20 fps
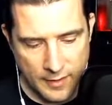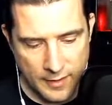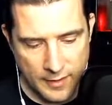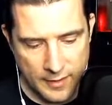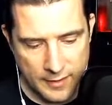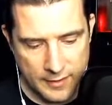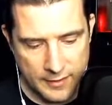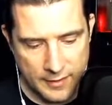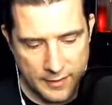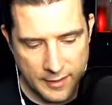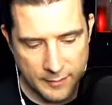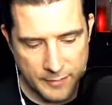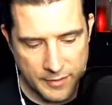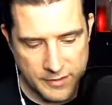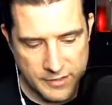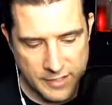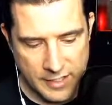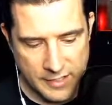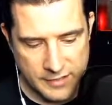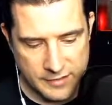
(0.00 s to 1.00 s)
And
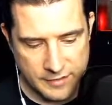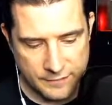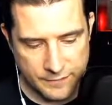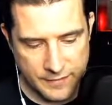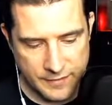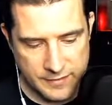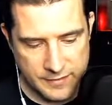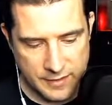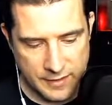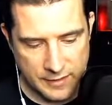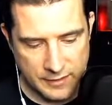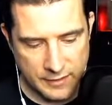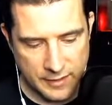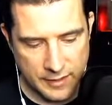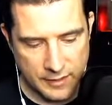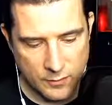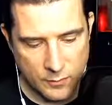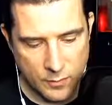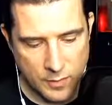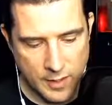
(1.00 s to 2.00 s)
Mitch asked I fix that.
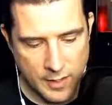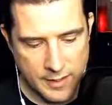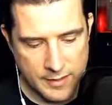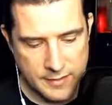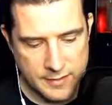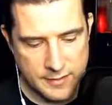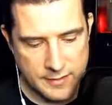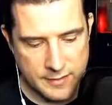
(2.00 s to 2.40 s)
Likewise,